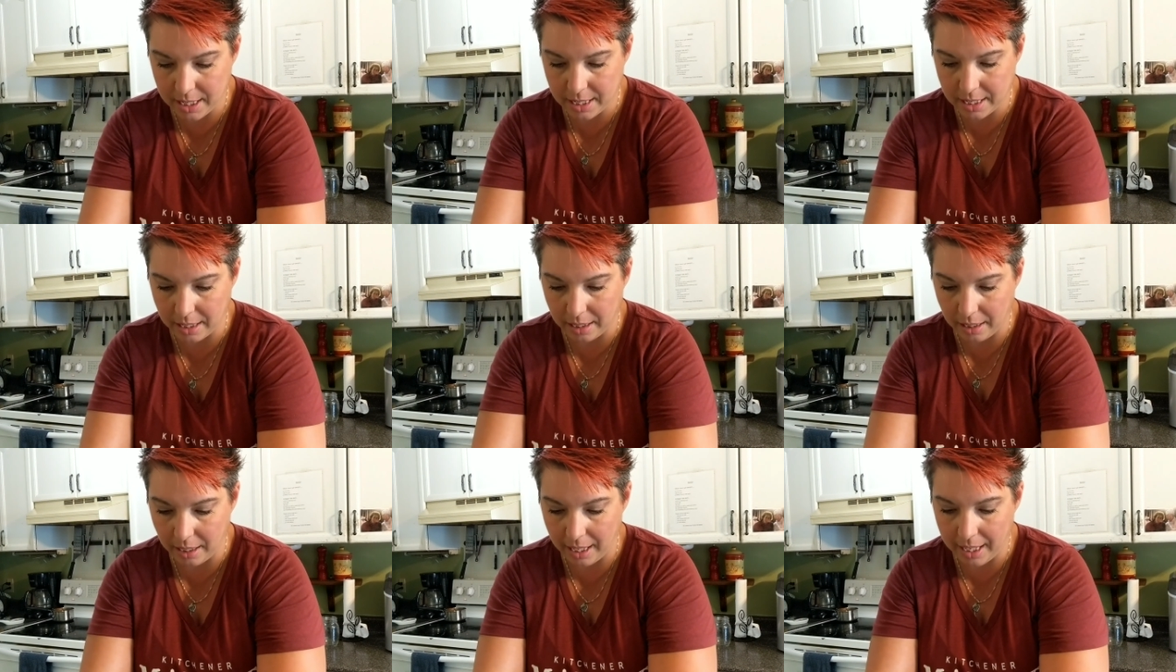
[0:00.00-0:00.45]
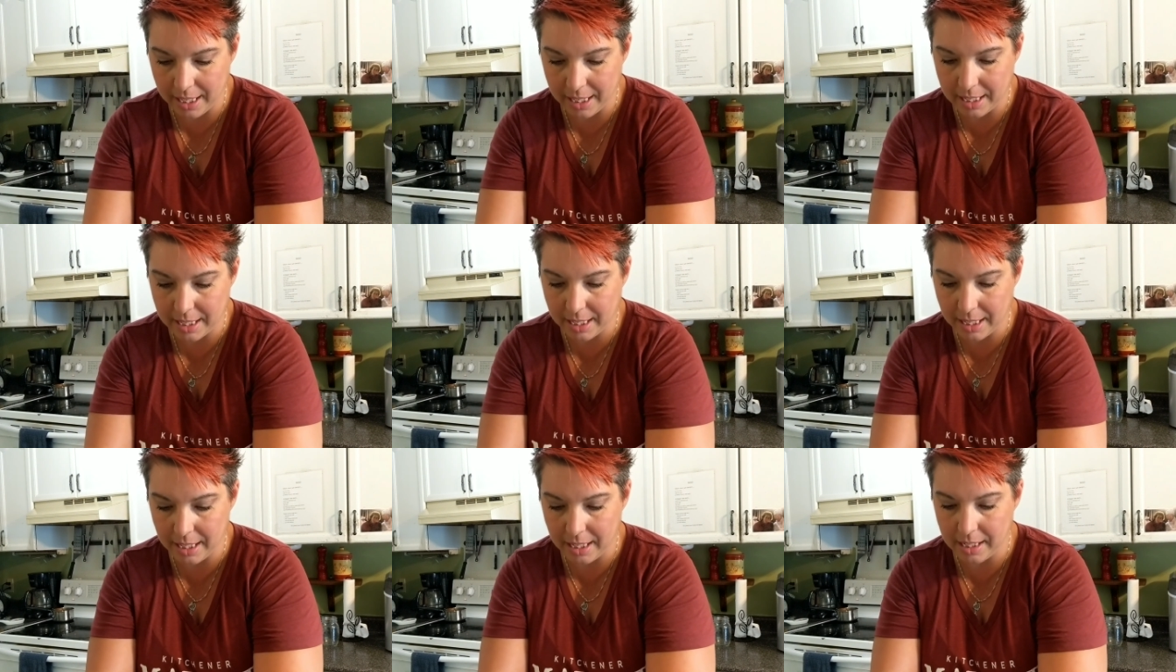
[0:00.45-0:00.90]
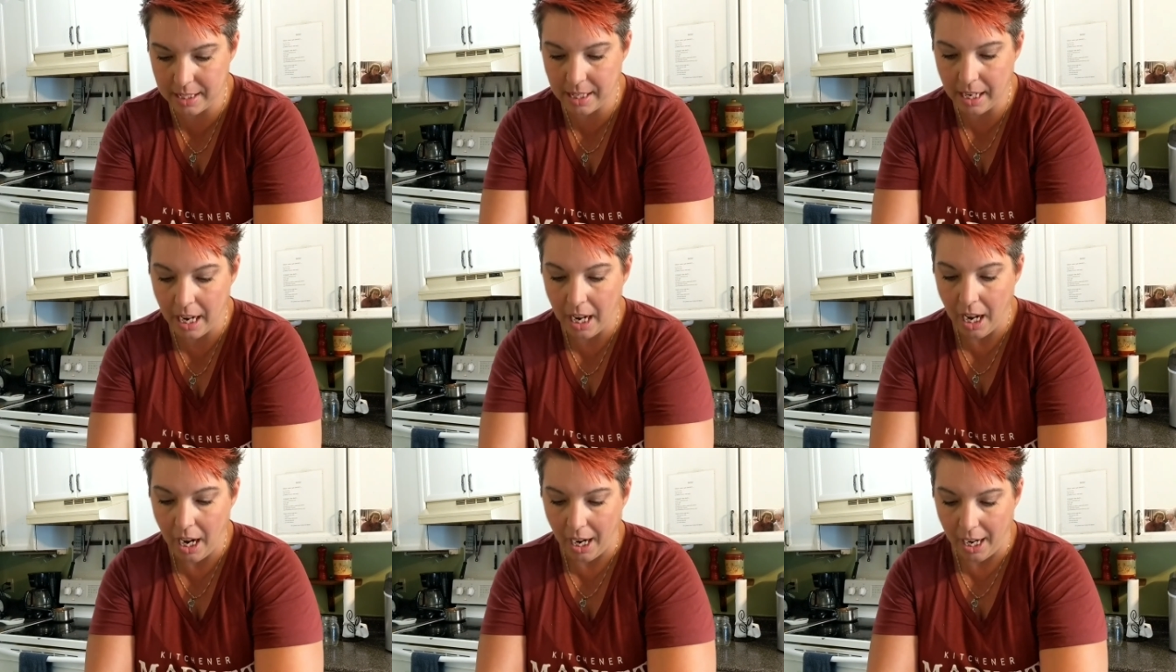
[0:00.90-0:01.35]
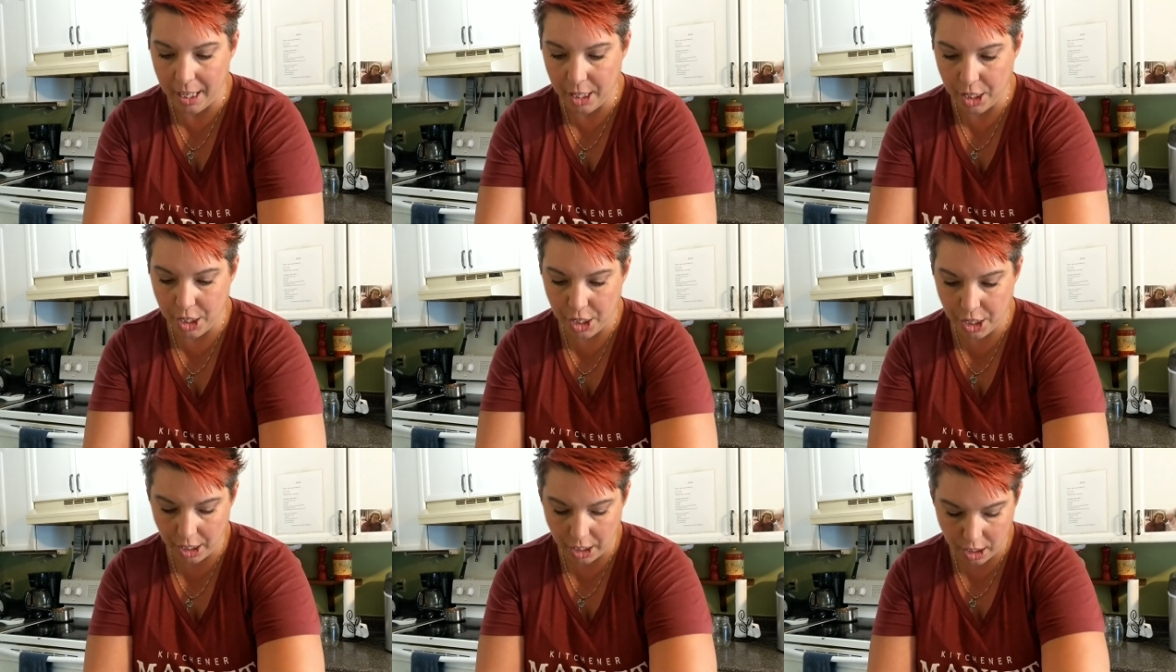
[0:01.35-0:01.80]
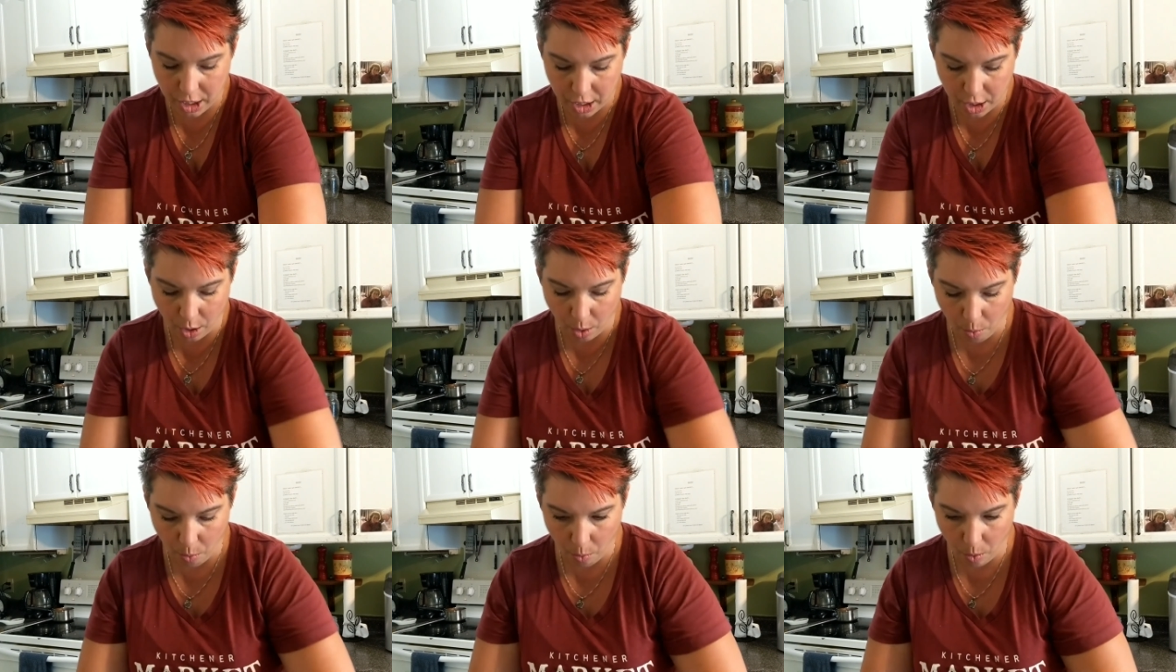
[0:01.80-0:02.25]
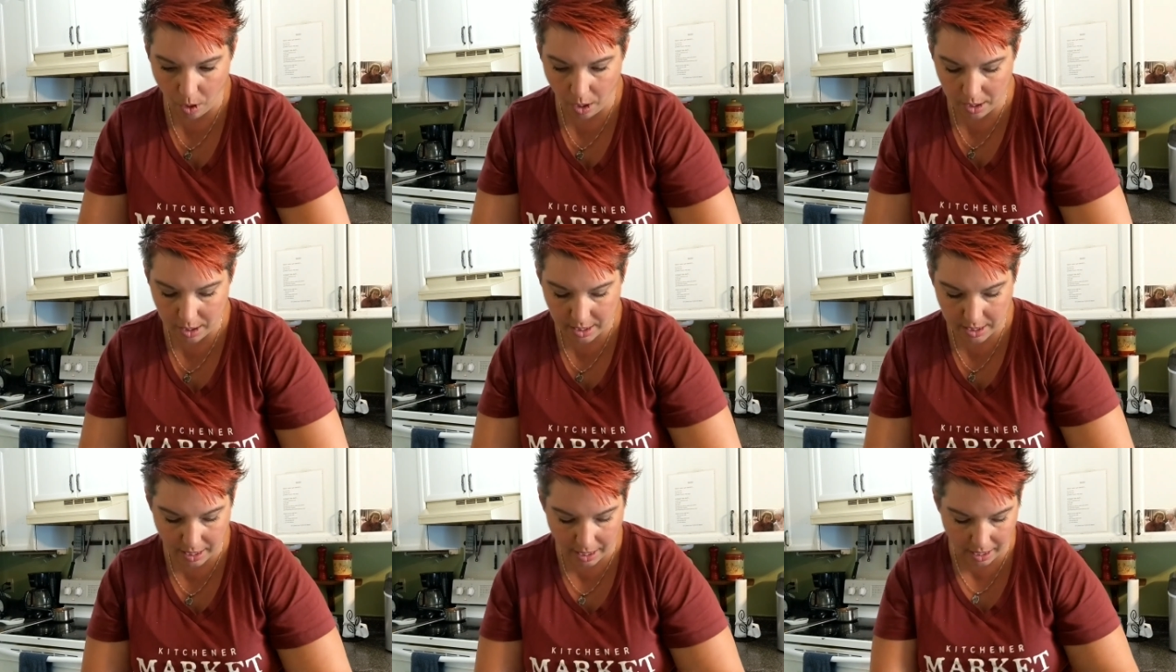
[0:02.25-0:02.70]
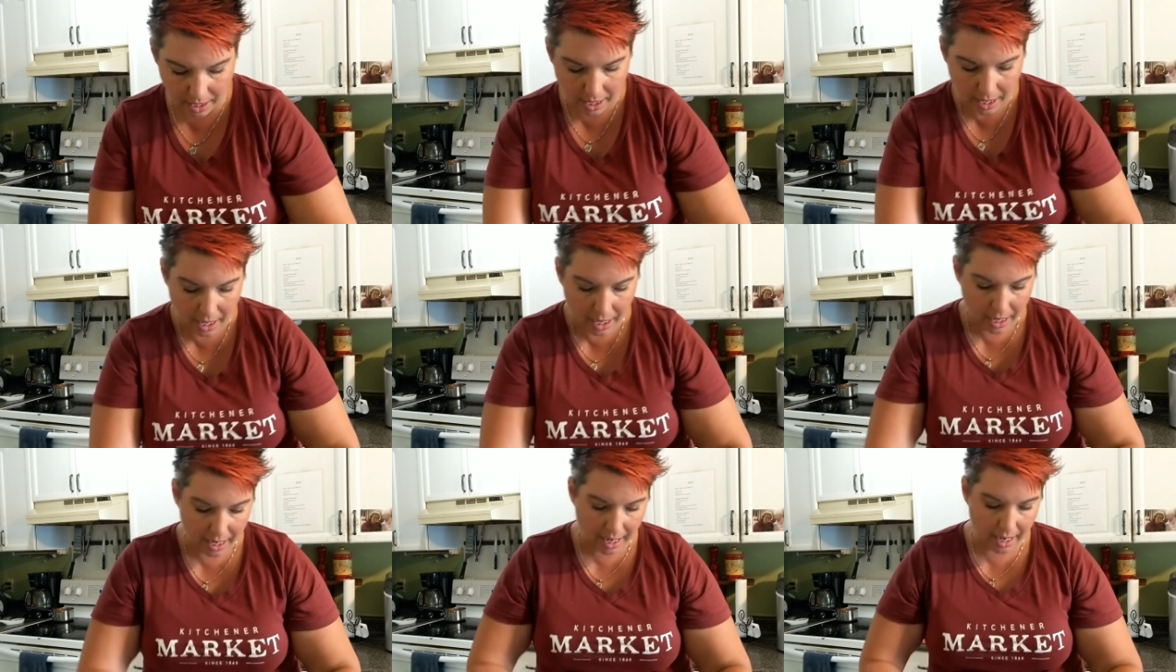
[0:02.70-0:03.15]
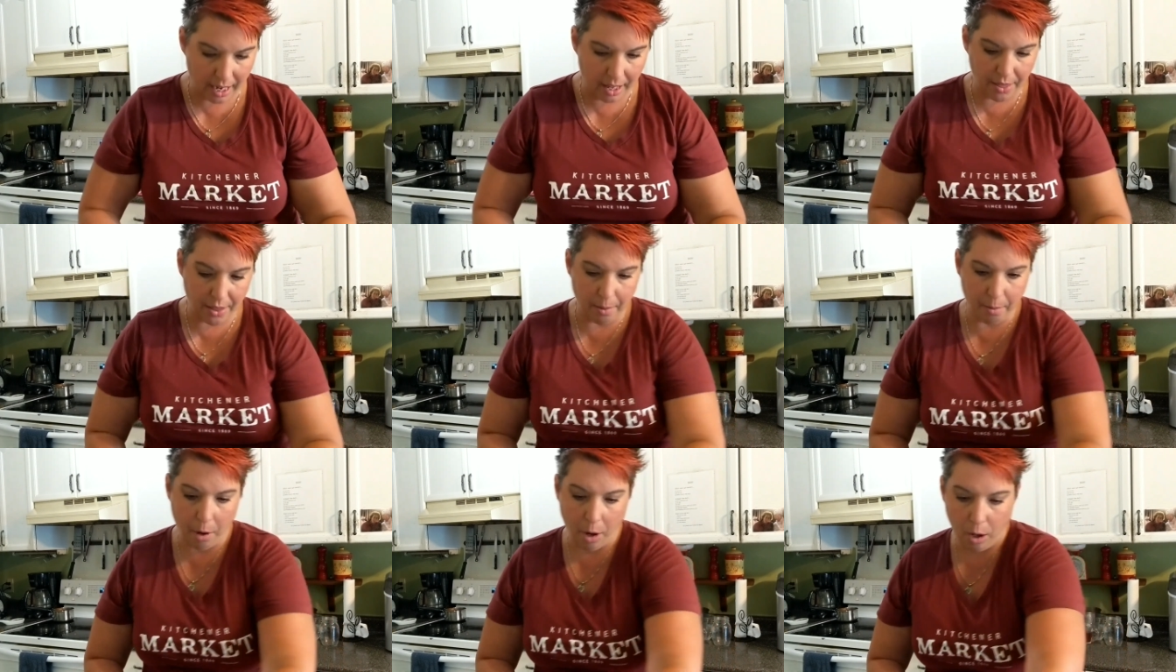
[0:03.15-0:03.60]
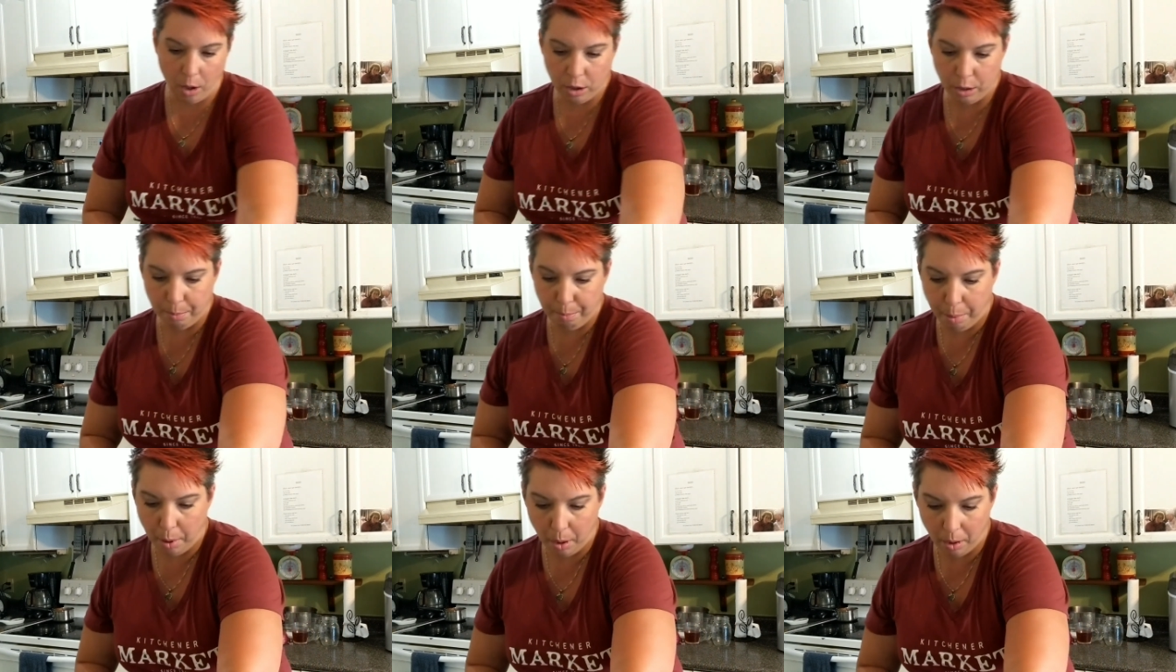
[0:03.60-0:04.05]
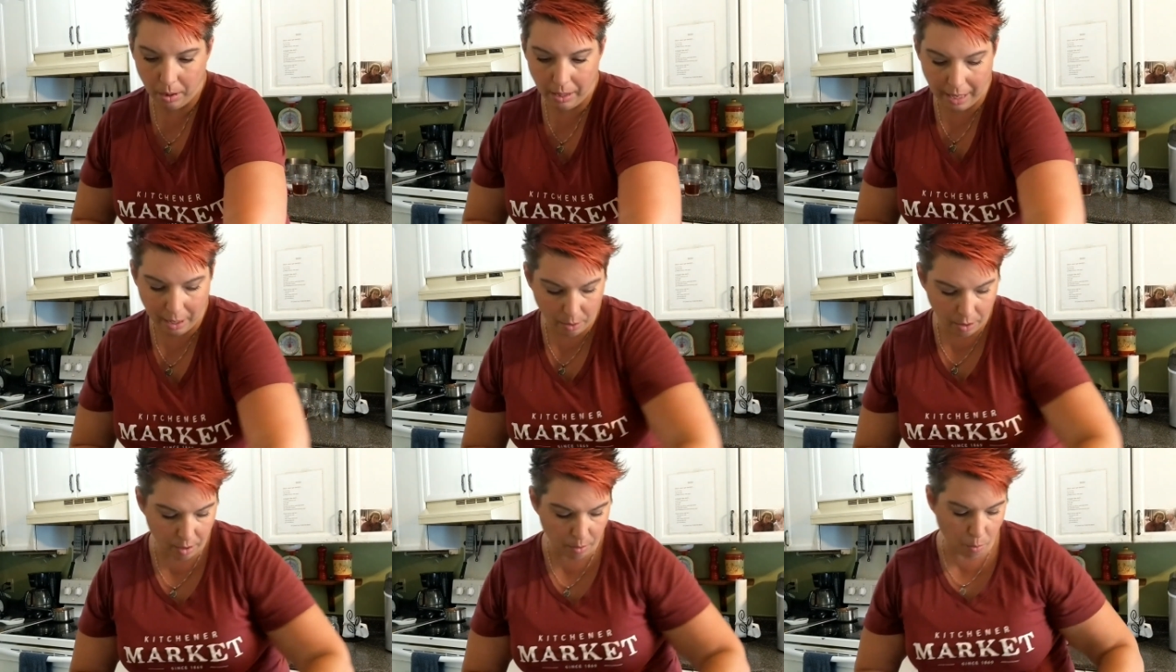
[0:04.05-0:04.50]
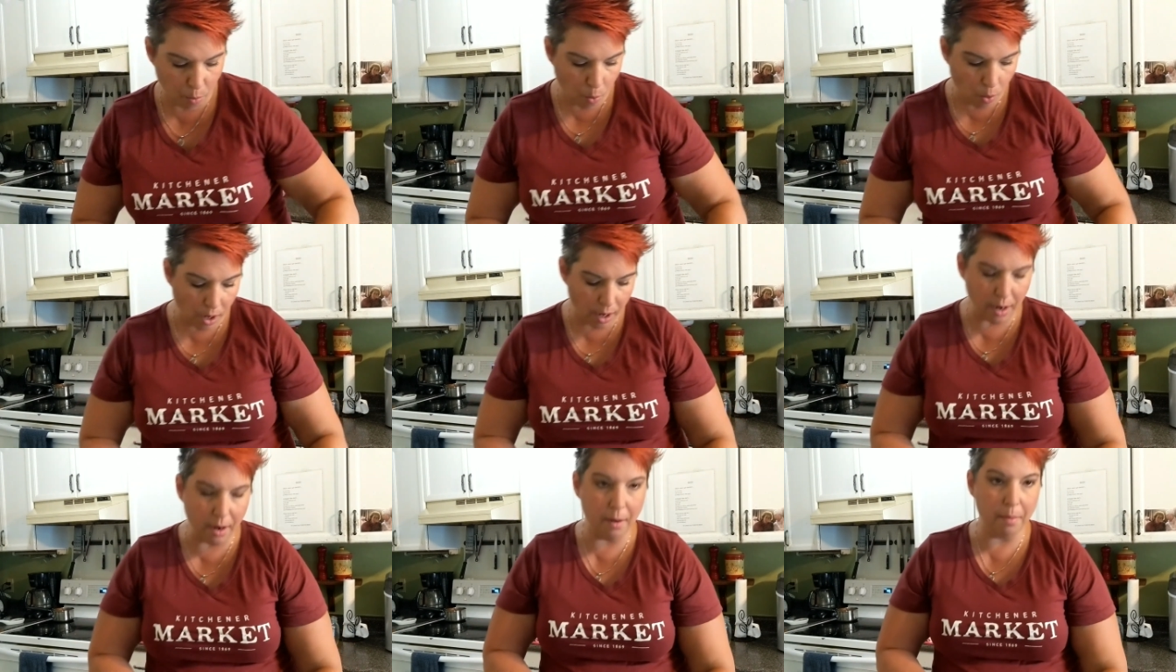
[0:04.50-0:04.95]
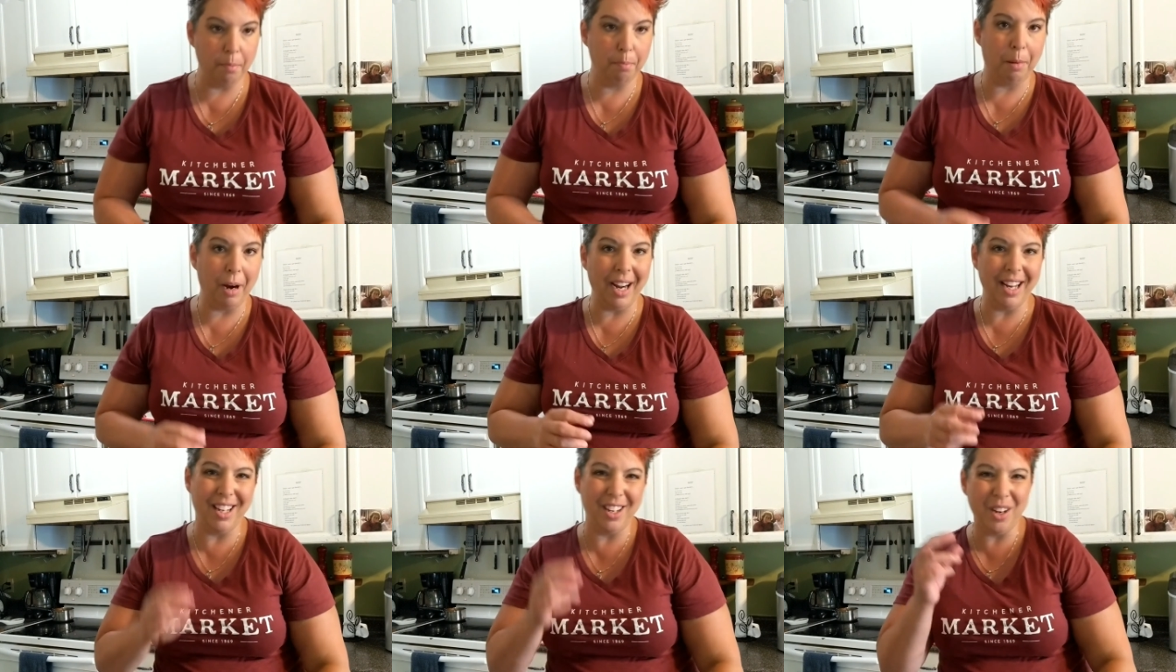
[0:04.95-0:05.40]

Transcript: slices. I just don't want uh, them all to pull out in one bite.